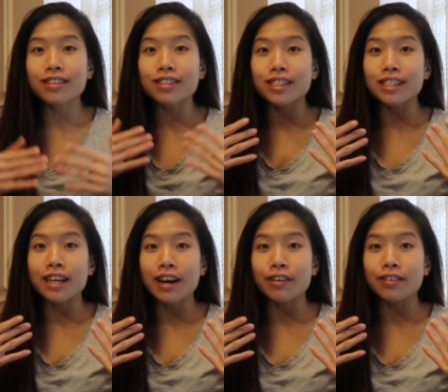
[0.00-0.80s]
sit
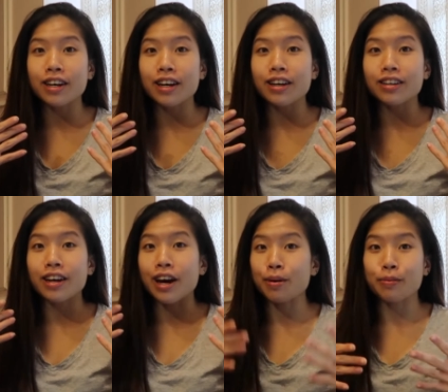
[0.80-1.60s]
down and
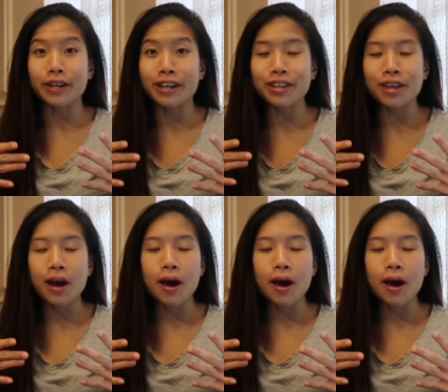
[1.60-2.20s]
kind of breathe.